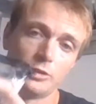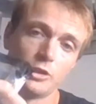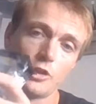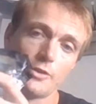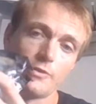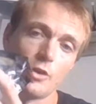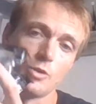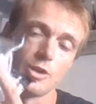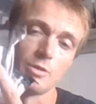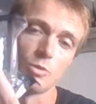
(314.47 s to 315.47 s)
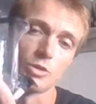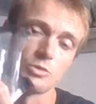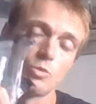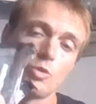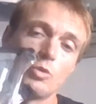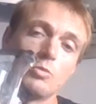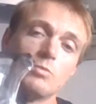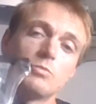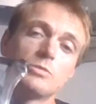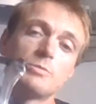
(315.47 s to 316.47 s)
A lot of food in one small
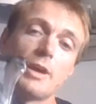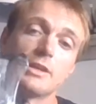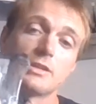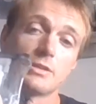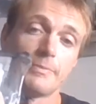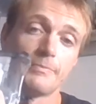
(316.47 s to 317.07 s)
space.